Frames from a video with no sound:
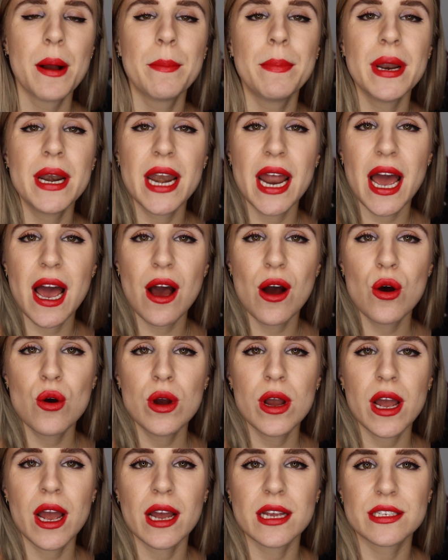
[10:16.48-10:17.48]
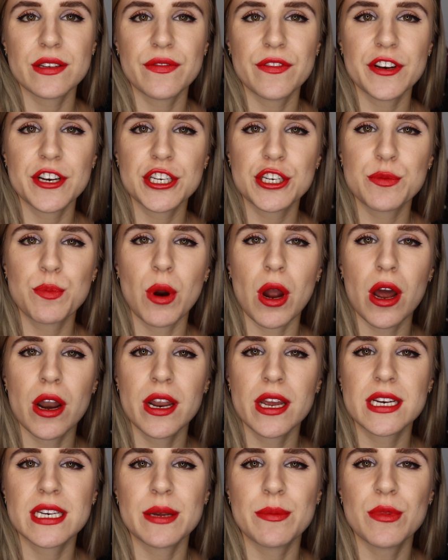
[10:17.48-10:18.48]
But now, as a finished
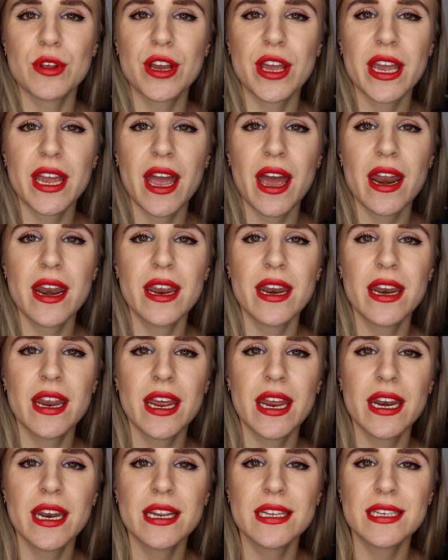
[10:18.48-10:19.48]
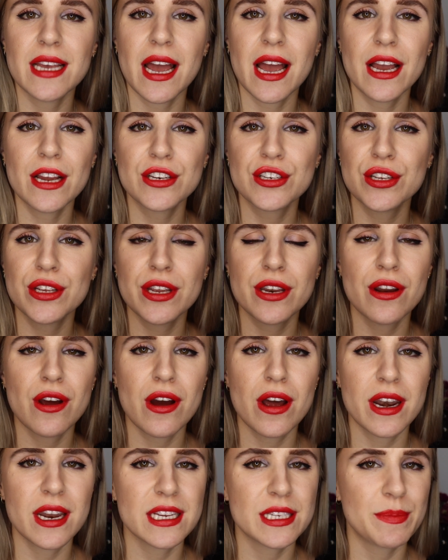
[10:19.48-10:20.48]
product, I'm looking at it, and it's actually
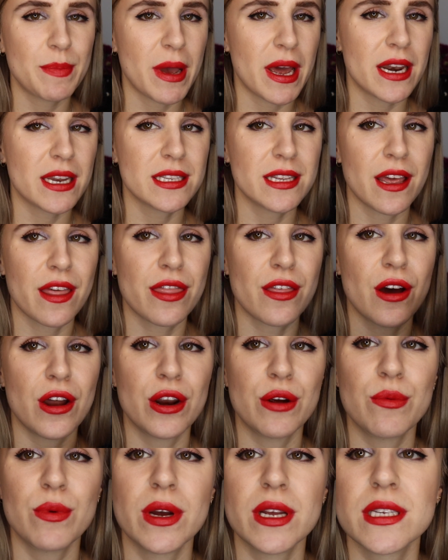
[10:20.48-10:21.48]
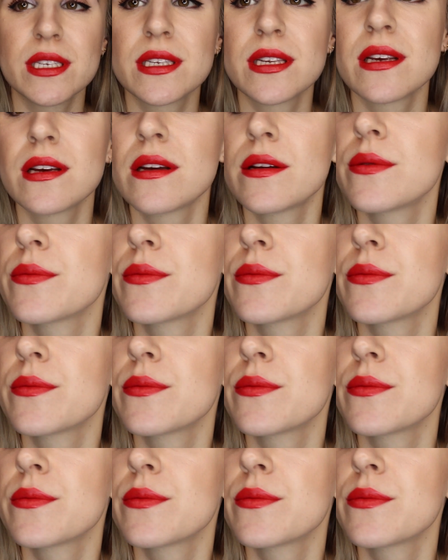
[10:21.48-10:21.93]
not as bad as I thought it was.